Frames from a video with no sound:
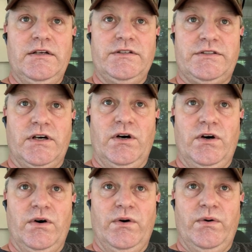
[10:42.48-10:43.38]

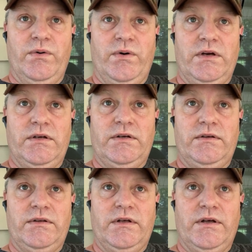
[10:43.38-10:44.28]
So
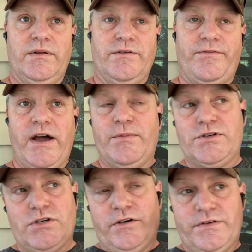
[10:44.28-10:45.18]
uh, the fiber
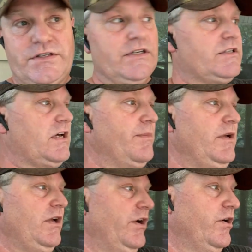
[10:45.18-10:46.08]
service that's
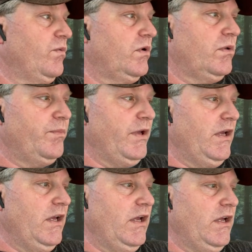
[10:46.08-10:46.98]
coming here will
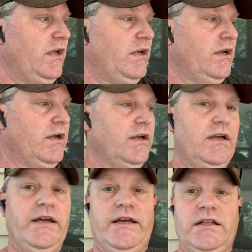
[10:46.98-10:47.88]
be
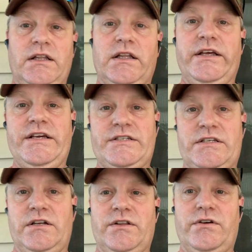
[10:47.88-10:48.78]
at
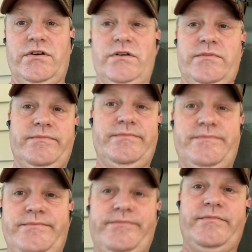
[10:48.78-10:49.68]
least another
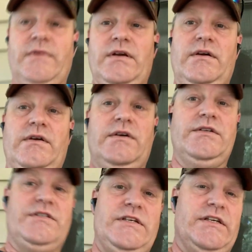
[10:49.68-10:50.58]

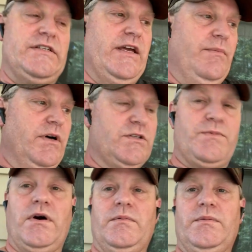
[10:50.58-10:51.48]
six, eight months
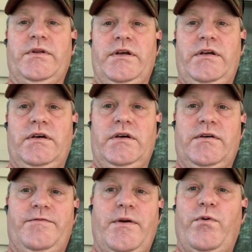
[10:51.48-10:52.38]
probably,
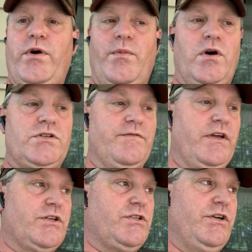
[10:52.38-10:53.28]
uh, February, March of
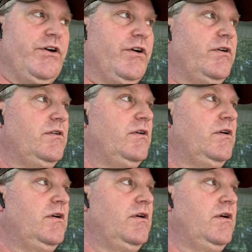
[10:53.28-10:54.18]
next year.
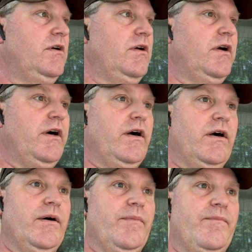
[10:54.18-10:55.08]

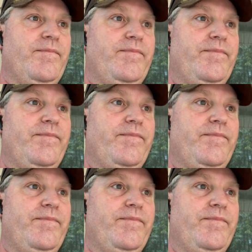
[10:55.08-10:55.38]
Um,